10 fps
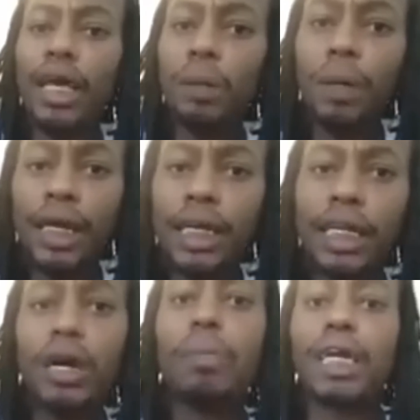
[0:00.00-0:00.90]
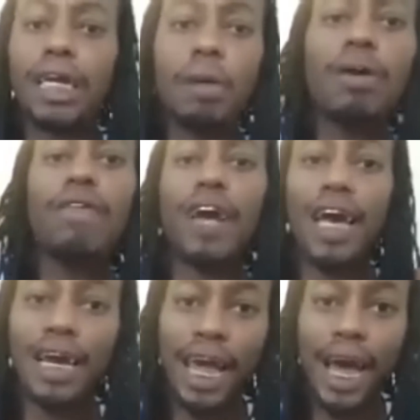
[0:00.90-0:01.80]
ass places. No, bitch, I'm gonna
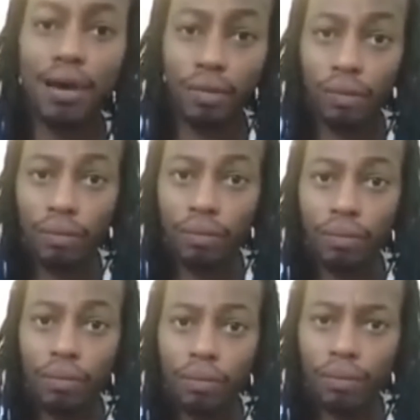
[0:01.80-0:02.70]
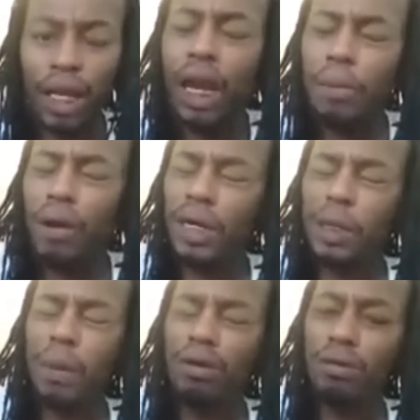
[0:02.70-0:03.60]
find out, and I'm gonna
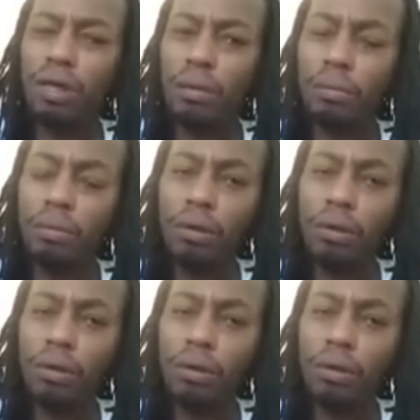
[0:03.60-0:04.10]
expose them.